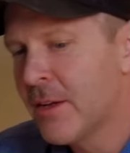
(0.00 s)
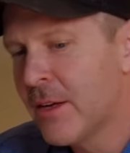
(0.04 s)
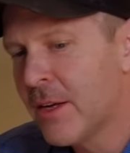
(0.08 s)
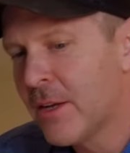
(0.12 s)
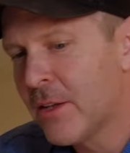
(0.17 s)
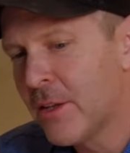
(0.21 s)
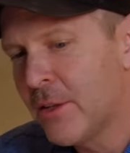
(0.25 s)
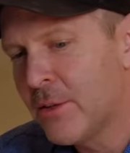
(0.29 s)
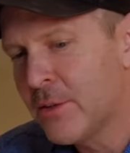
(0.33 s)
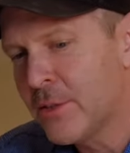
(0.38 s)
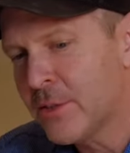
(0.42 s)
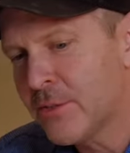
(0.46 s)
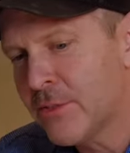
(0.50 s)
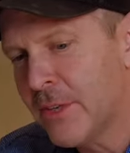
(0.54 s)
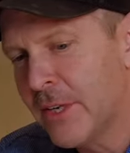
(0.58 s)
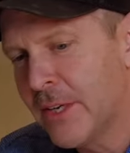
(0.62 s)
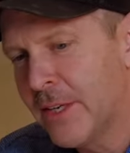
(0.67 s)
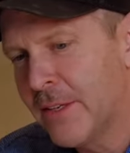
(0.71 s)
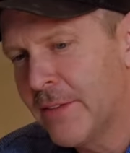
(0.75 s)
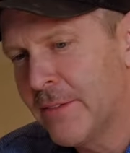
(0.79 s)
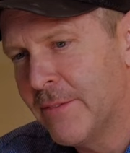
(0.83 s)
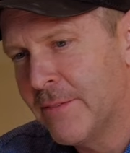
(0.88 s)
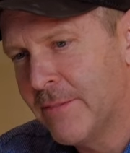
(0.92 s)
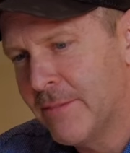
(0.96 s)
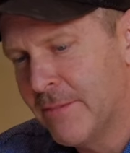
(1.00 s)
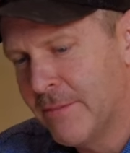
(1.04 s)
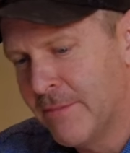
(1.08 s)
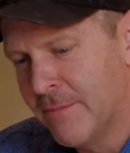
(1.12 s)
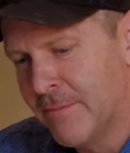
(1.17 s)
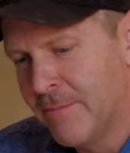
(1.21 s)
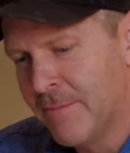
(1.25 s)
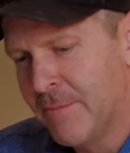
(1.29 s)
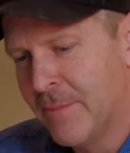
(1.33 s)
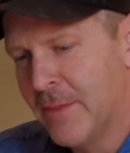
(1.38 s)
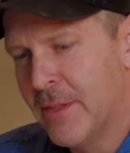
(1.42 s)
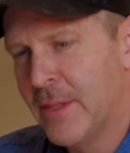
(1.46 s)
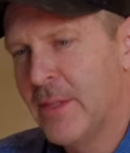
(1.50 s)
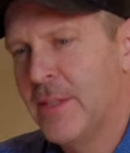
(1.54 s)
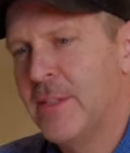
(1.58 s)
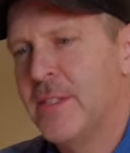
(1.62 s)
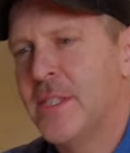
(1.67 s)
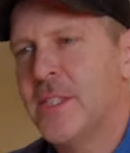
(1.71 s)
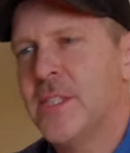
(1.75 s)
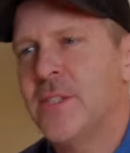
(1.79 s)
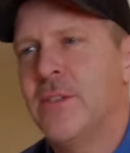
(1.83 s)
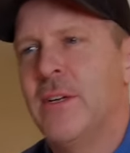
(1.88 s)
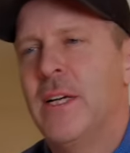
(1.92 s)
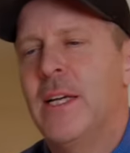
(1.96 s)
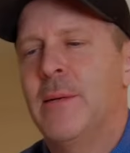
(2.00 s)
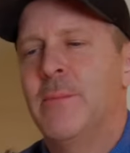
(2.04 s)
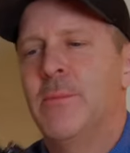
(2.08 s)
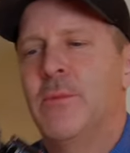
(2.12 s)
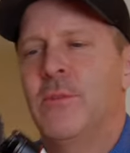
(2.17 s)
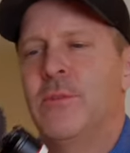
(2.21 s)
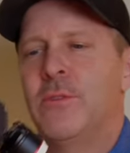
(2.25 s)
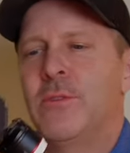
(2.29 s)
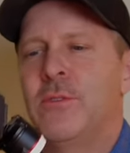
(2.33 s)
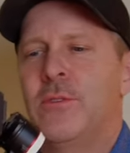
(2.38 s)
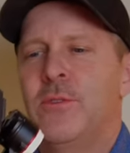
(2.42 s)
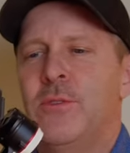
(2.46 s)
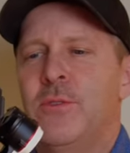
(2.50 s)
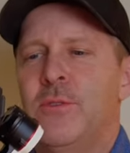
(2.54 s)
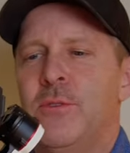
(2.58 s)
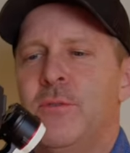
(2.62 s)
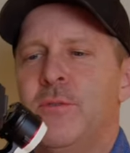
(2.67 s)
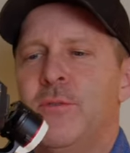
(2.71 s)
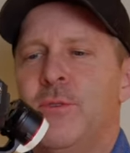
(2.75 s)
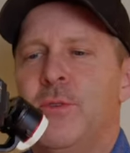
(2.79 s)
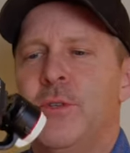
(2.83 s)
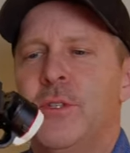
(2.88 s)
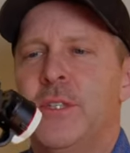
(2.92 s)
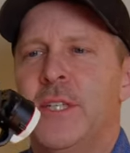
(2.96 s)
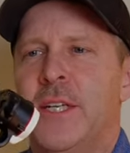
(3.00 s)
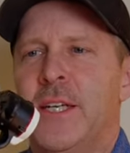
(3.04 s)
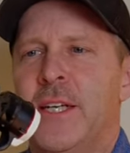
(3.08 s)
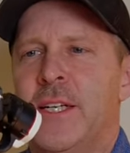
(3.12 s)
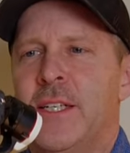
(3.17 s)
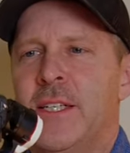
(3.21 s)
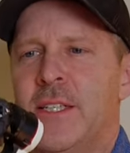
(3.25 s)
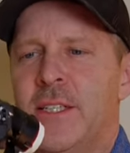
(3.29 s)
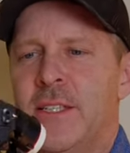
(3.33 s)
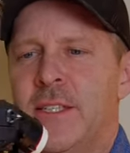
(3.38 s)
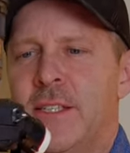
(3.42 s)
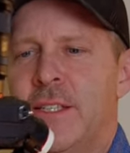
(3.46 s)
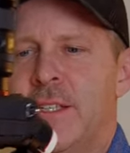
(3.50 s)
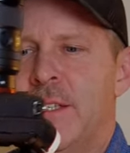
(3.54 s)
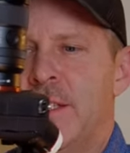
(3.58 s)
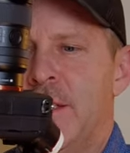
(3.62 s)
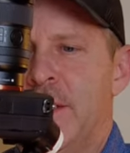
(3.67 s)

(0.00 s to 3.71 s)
close, right? Still able to do vortex,